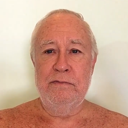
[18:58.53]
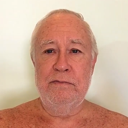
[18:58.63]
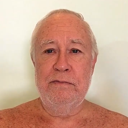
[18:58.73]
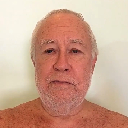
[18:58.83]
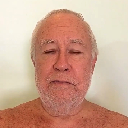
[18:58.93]

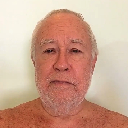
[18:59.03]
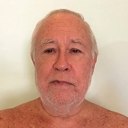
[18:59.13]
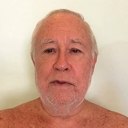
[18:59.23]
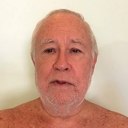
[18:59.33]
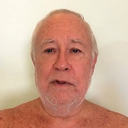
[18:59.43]

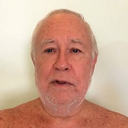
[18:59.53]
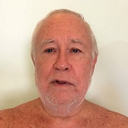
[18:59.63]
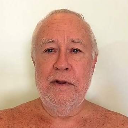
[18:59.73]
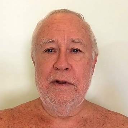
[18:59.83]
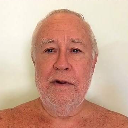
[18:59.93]

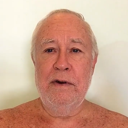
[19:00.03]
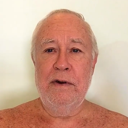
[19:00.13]
(no one is talking)